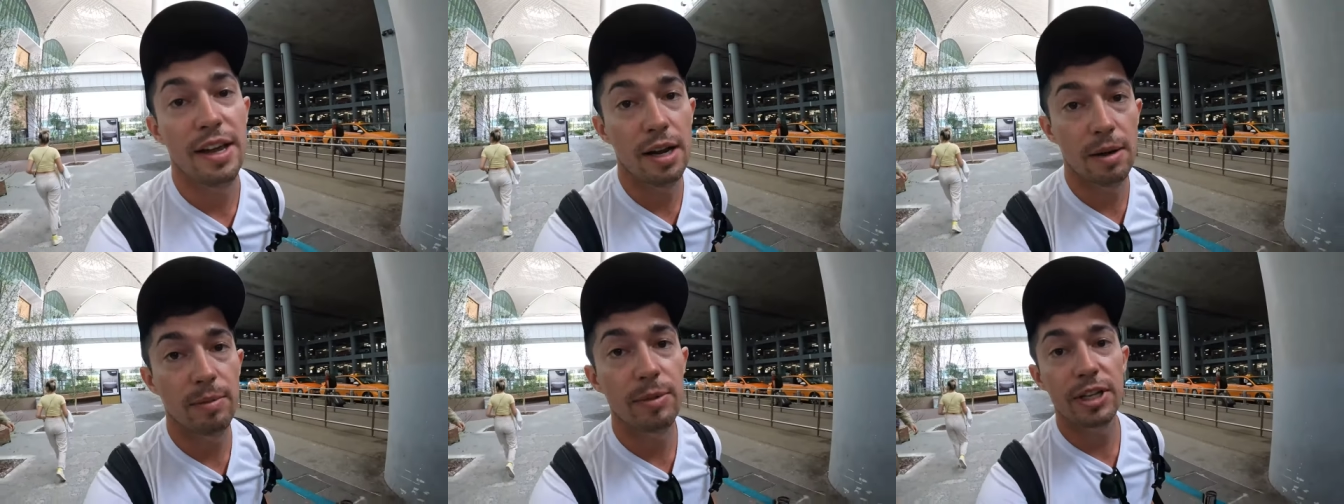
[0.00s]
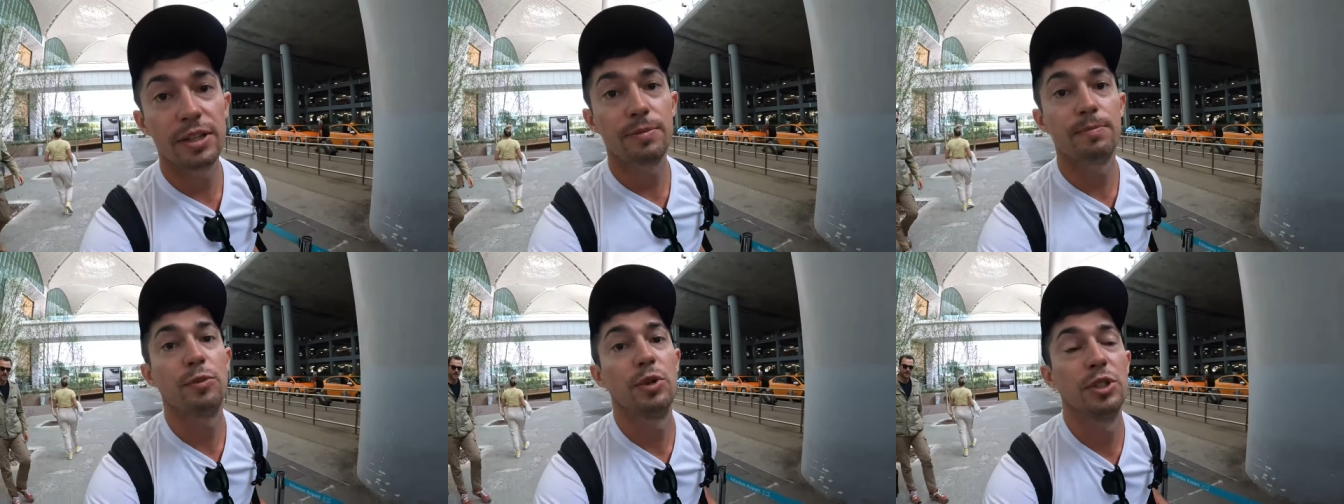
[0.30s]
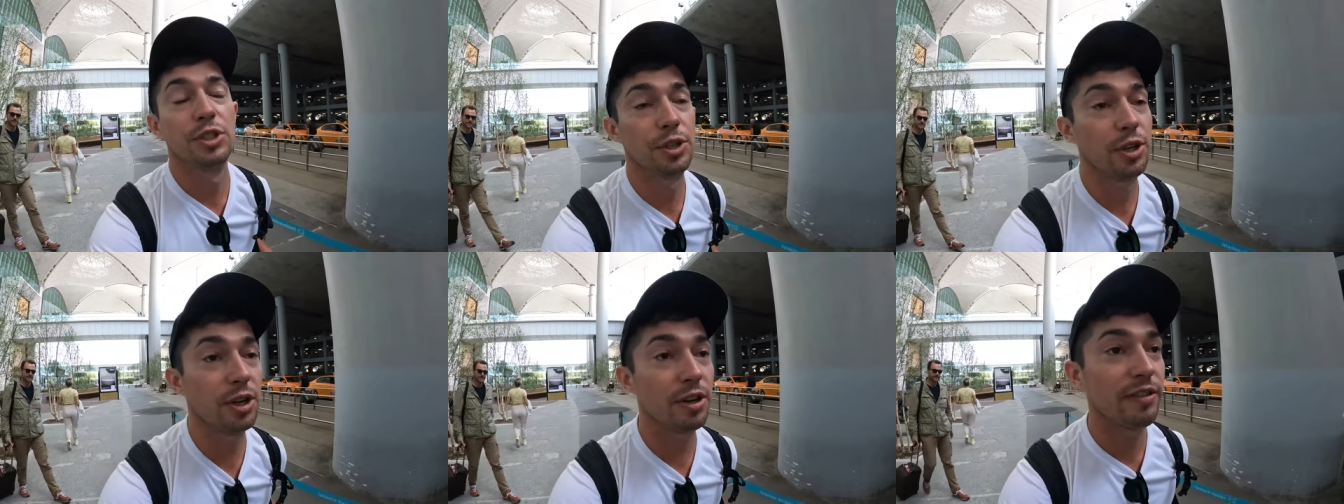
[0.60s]
and I'm going to
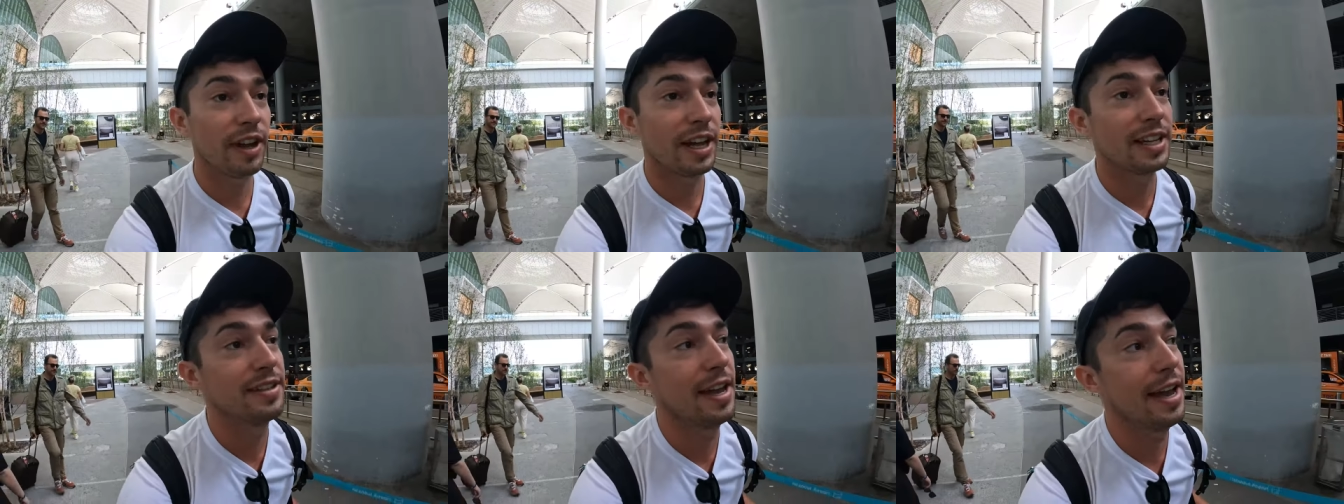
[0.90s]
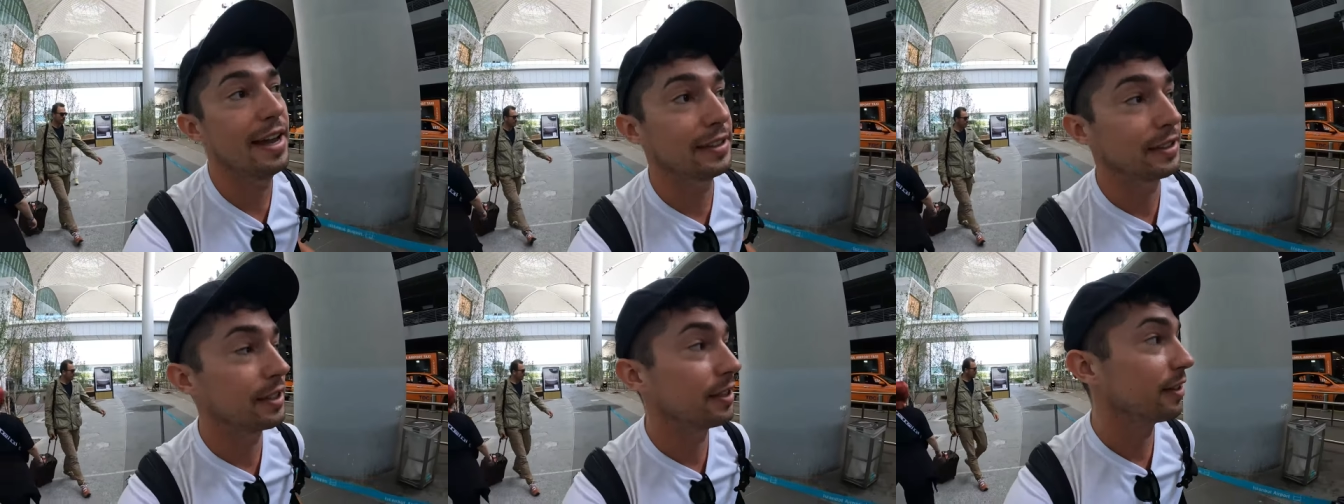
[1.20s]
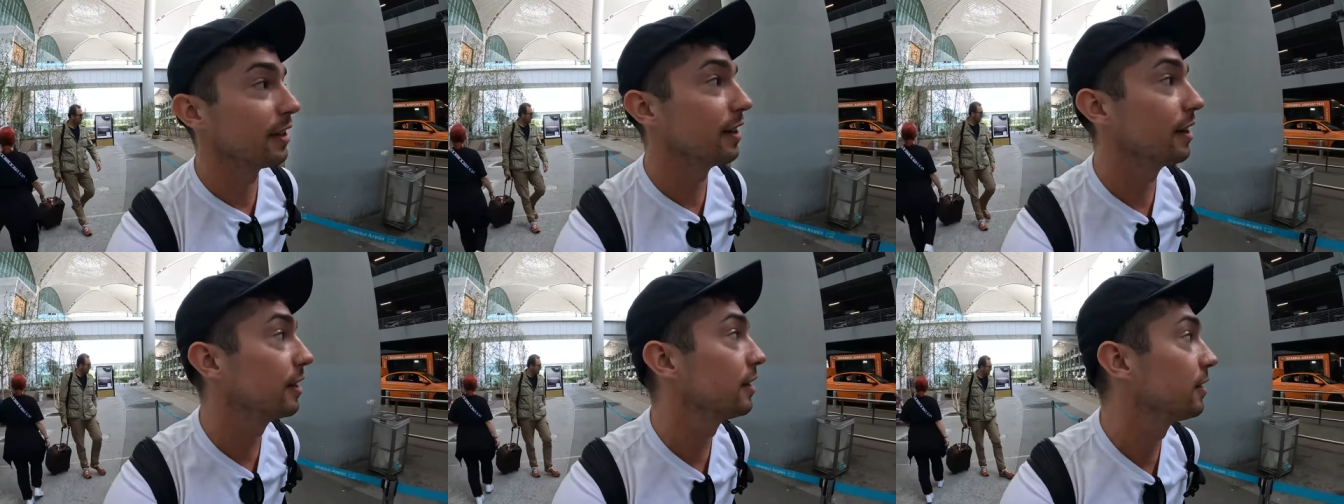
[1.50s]
reserve a taxi
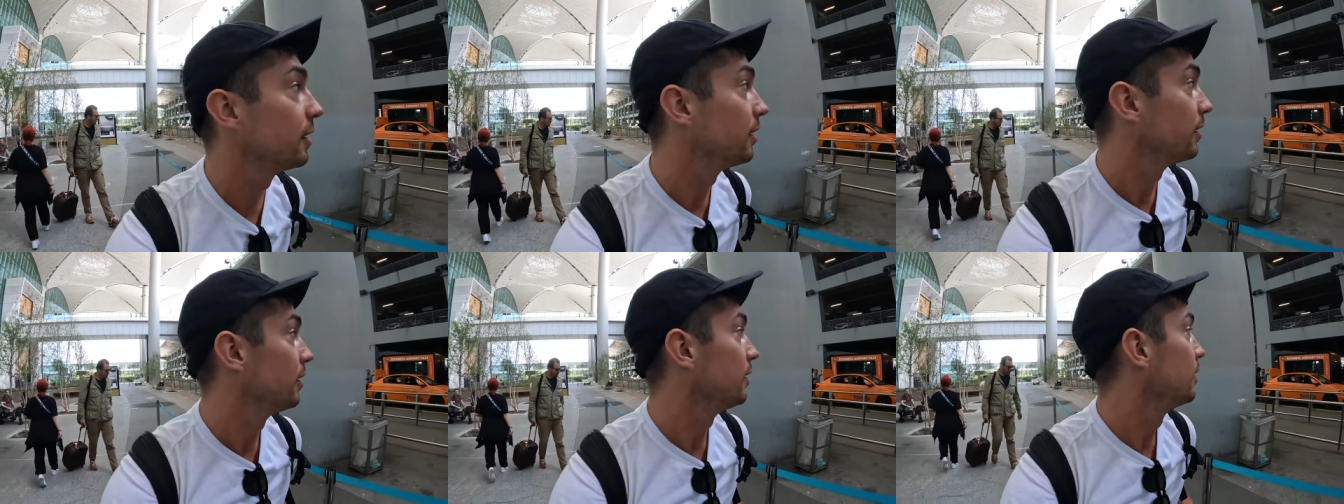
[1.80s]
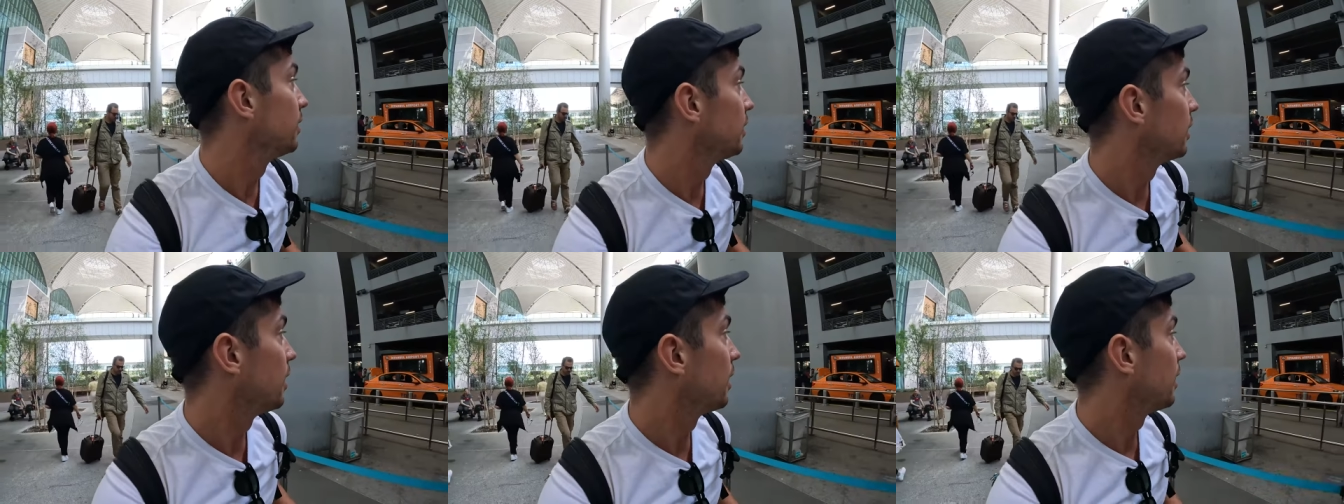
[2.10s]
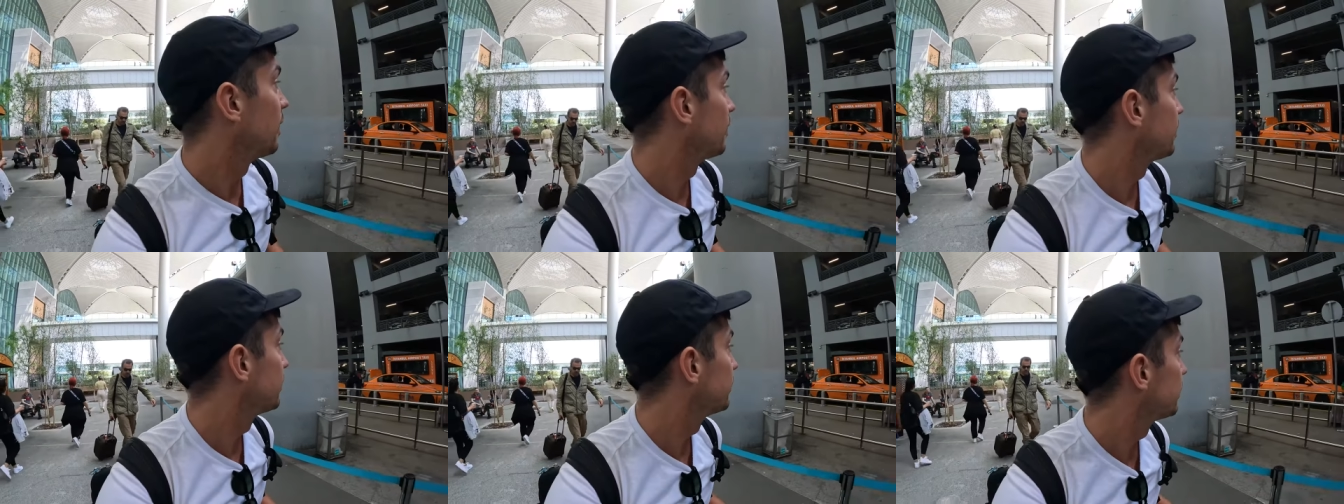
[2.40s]
there,
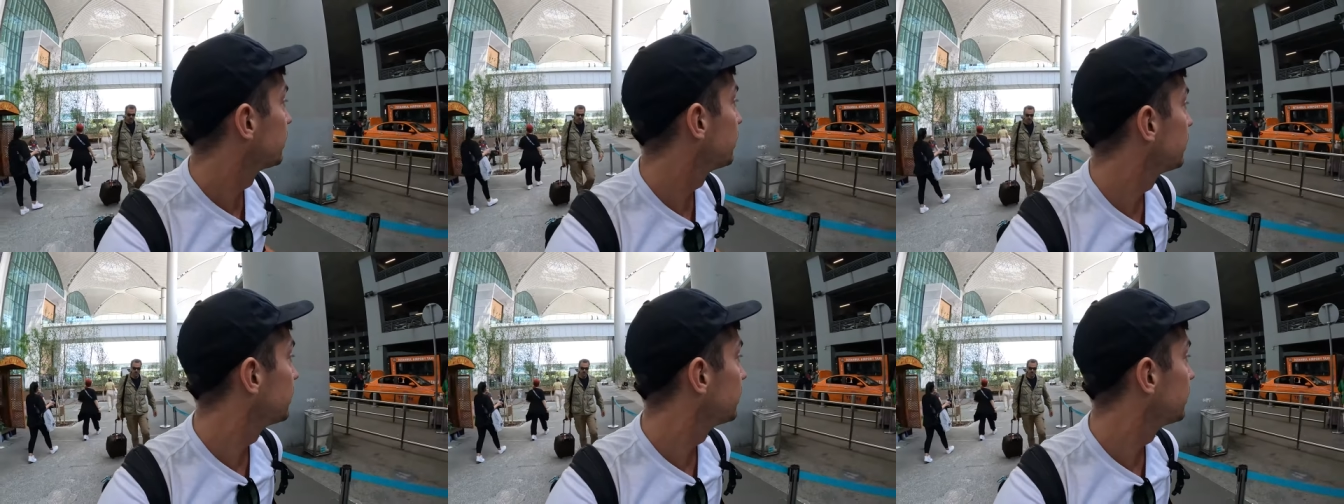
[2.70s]
and